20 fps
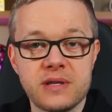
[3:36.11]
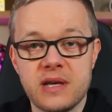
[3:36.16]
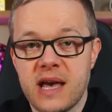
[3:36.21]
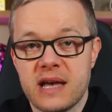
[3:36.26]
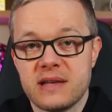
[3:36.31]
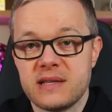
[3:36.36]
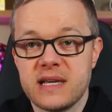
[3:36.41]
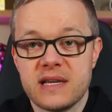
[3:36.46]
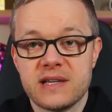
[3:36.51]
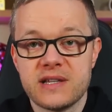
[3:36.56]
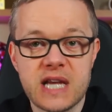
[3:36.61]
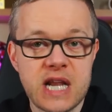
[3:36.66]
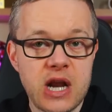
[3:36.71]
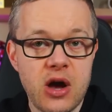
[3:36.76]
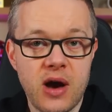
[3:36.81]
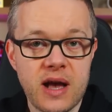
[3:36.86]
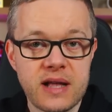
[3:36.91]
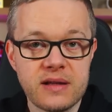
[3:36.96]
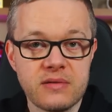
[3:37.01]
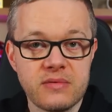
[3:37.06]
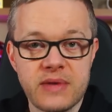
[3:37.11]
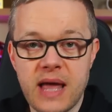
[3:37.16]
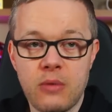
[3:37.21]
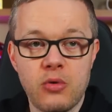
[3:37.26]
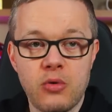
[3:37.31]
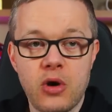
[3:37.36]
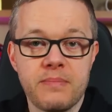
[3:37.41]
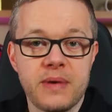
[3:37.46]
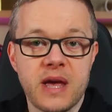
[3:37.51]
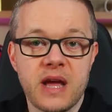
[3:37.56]
You get 69. That
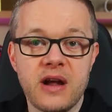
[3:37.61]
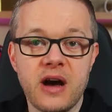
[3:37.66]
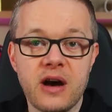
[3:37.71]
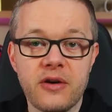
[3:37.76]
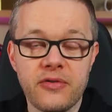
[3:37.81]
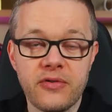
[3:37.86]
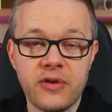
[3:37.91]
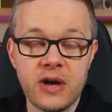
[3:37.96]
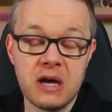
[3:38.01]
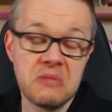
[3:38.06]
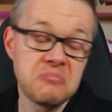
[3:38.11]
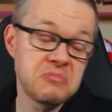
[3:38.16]
won't be enough.